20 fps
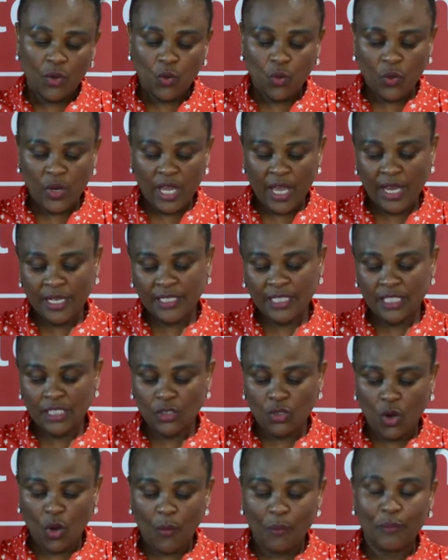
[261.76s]
and it
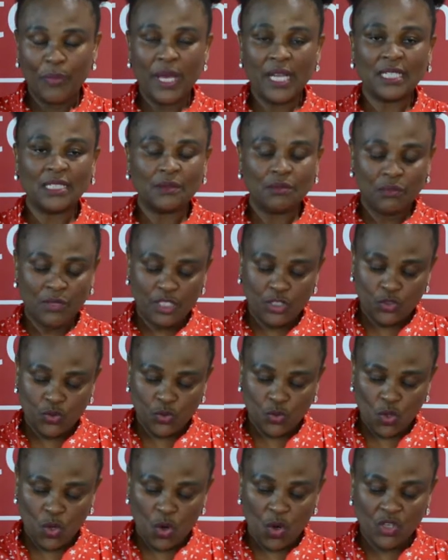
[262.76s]
compelled me
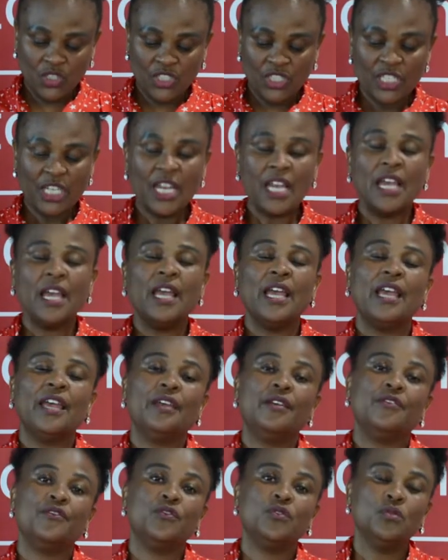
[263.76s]
to launch a
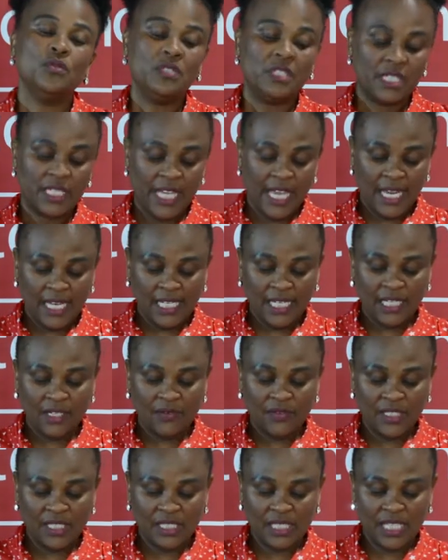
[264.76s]
full-scale
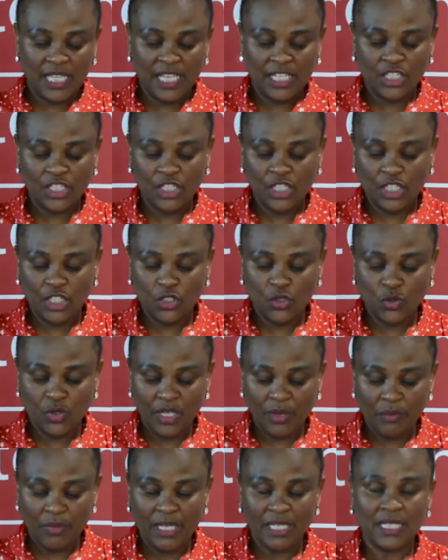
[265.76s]
investigation into
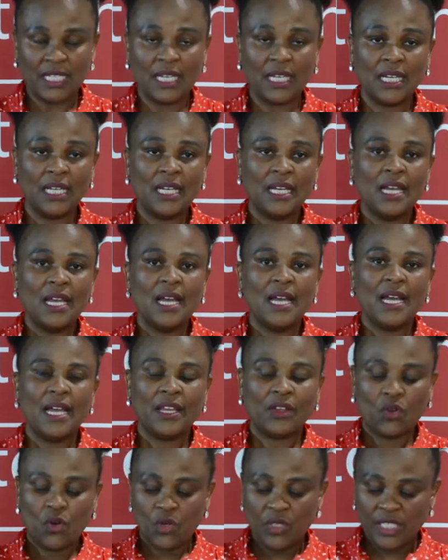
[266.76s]
the matter. I
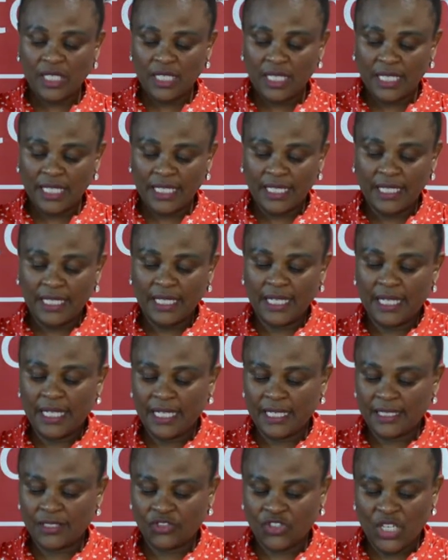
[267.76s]
accordingly
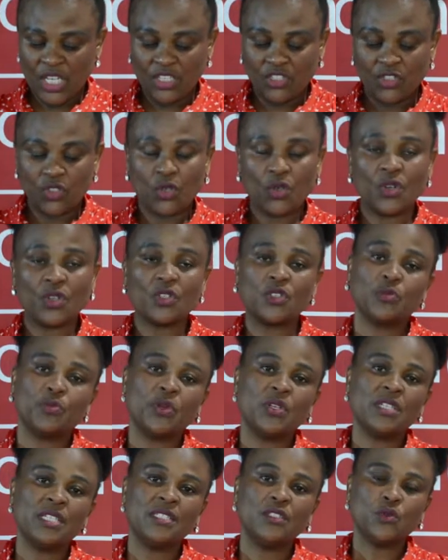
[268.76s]
exchanged
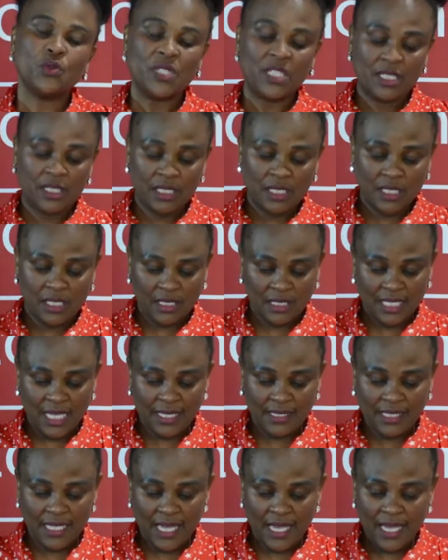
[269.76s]
correspondence with
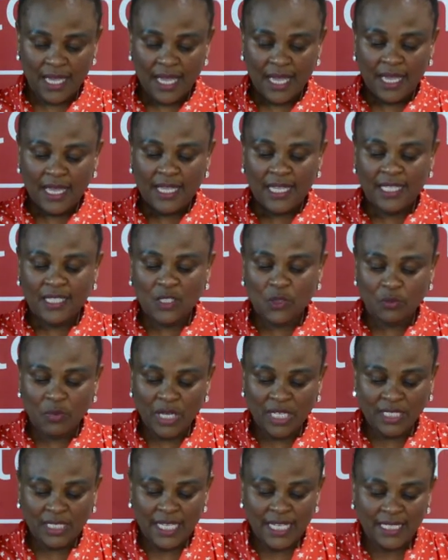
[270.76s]
SASSA,
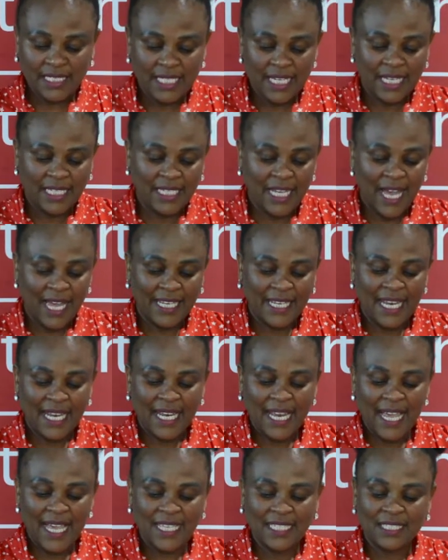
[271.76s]
inspected and
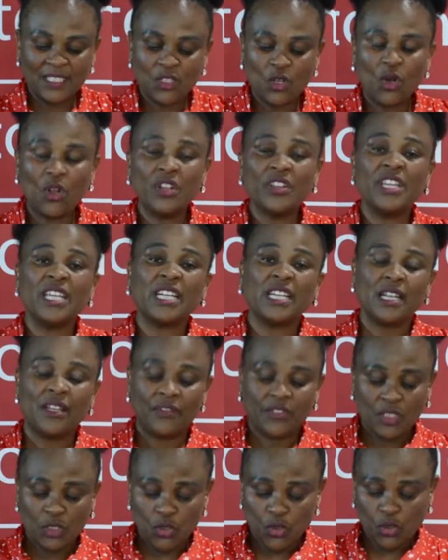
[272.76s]
analyzed all the
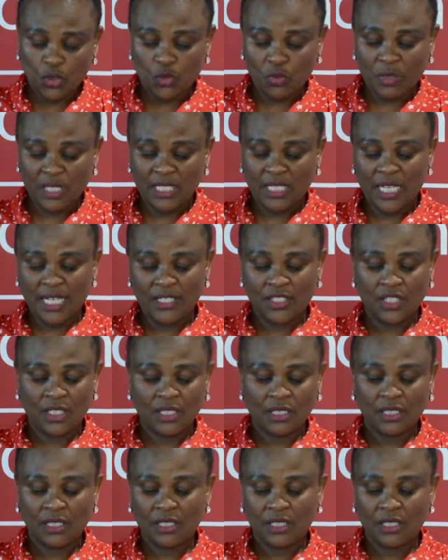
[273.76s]
relevant documentation.